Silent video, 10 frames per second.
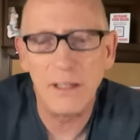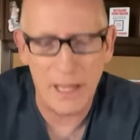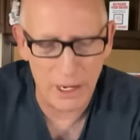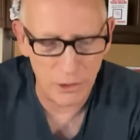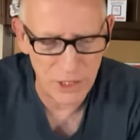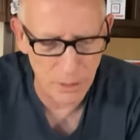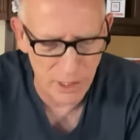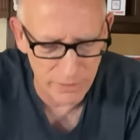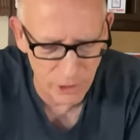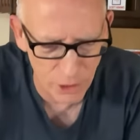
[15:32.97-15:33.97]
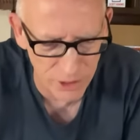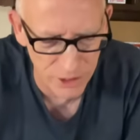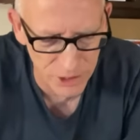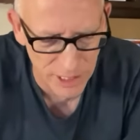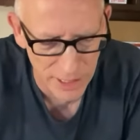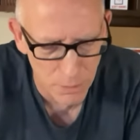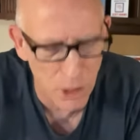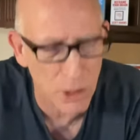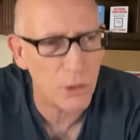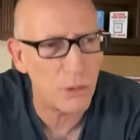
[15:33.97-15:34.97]
I don't know. Has anybody ever heard of this guy,
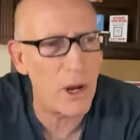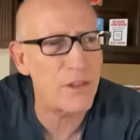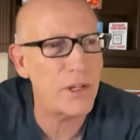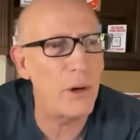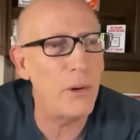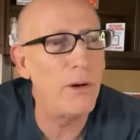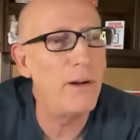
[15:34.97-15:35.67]
Mark Rothko?